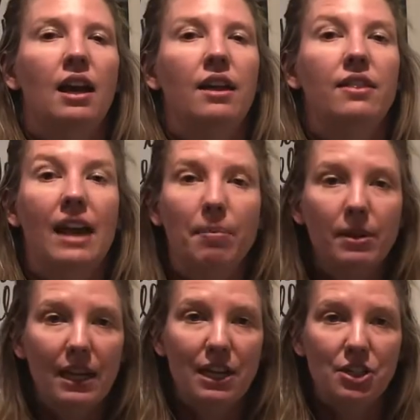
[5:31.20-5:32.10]
The
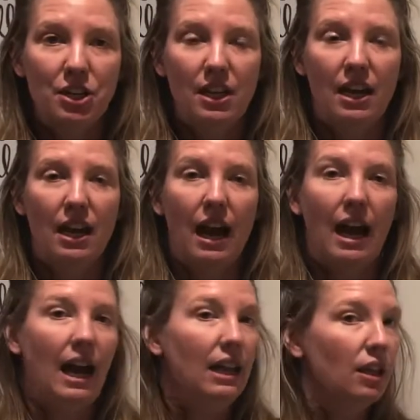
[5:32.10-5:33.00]
application,
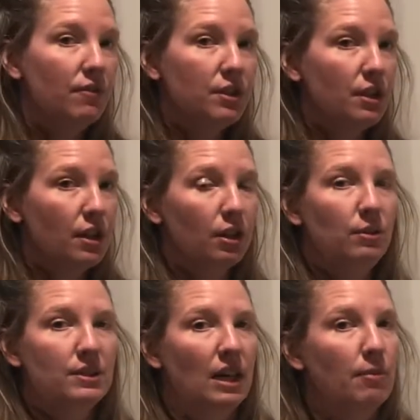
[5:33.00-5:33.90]
I love to
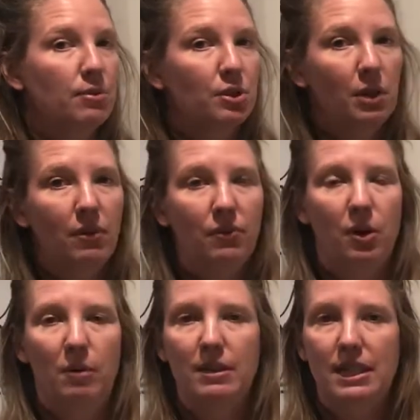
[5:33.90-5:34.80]
include some sort of a
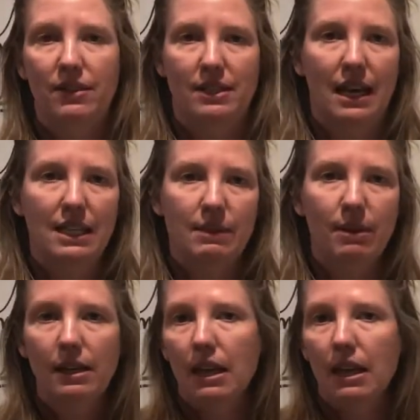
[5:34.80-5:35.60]
formative assessment.